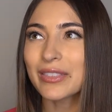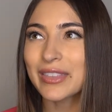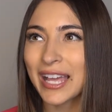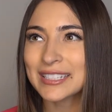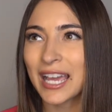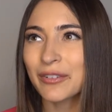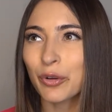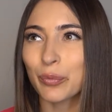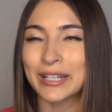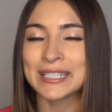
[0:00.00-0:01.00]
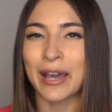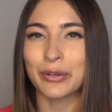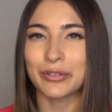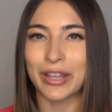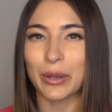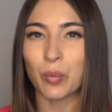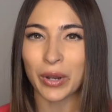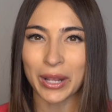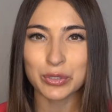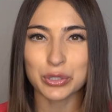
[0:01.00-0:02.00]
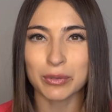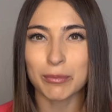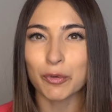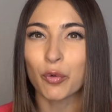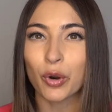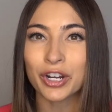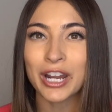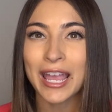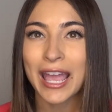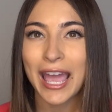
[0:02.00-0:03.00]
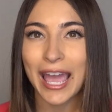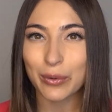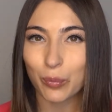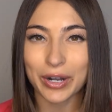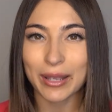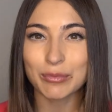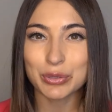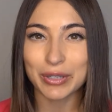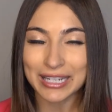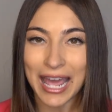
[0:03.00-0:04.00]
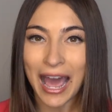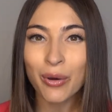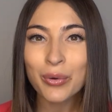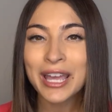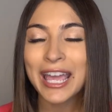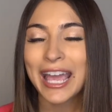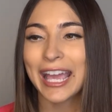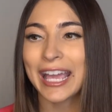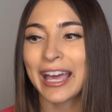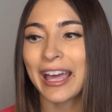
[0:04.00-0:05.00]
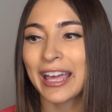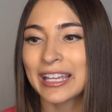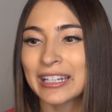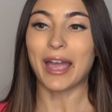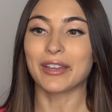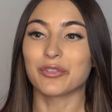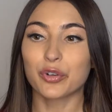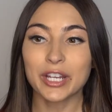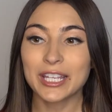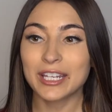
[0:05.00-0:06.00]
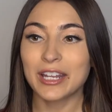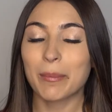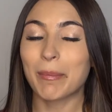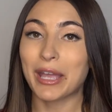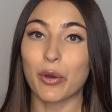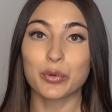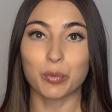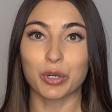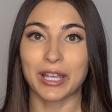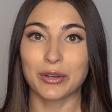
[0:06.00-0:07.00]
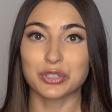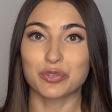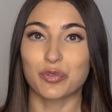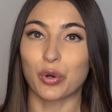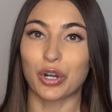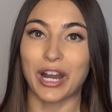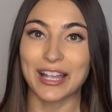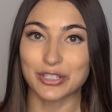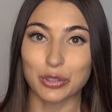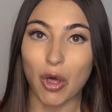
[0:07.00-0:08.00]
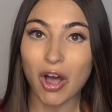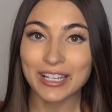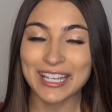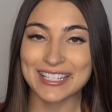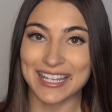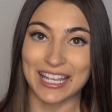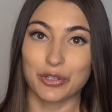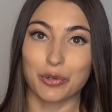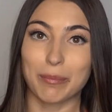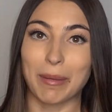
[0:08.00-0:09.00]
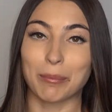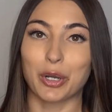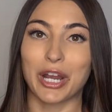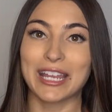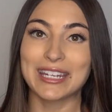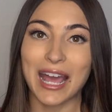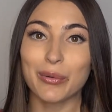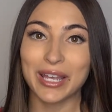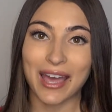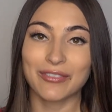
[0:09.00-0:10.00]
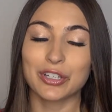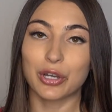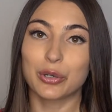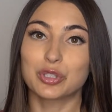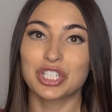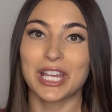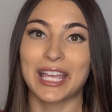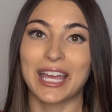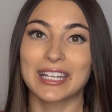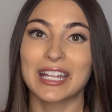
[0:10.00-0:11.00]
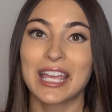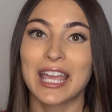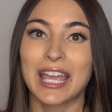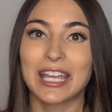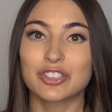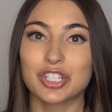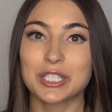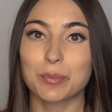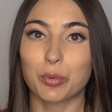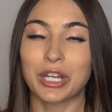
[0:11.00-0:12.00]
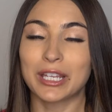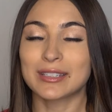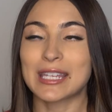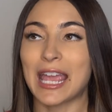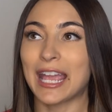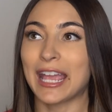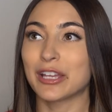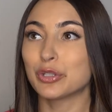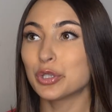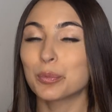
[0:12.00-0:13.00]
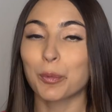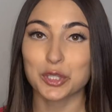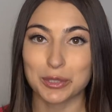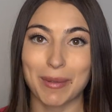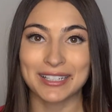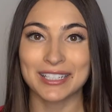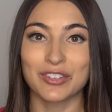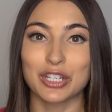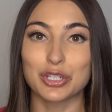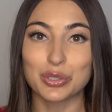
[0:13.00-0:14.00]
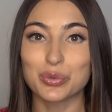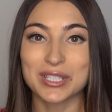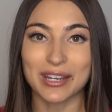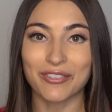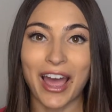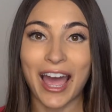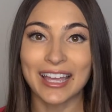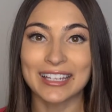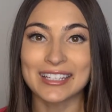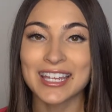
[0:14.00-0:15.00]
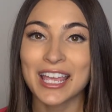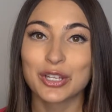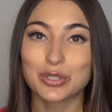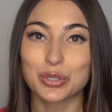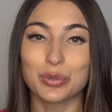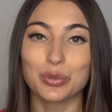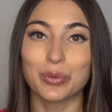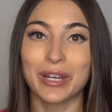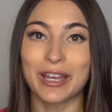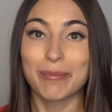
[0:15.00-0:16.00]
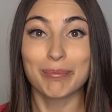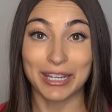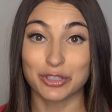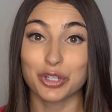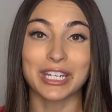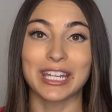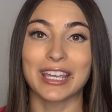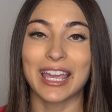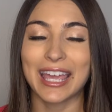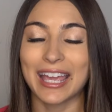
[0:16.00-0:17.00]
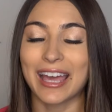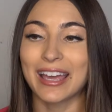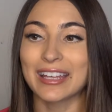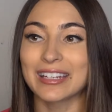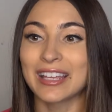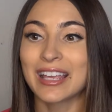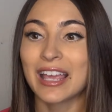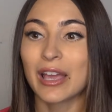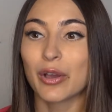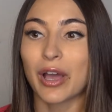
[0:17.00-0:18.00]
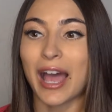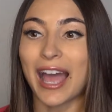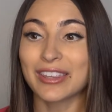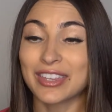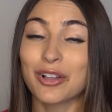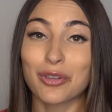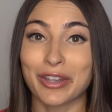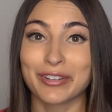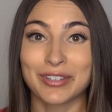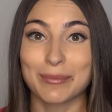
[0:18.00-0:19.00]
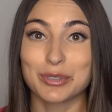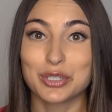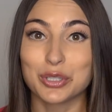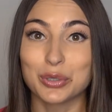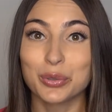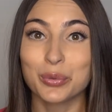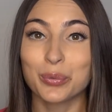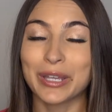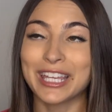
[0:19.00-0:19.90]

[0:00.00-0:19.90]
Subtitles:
that's kind of a rundown of like what I was doing before and what I'm doing now. And I've written my own workouts for as long as I could remember, and now I have a coach, and it just brings a new perspective and a new set of eyes to my training. And I think a lot of times too,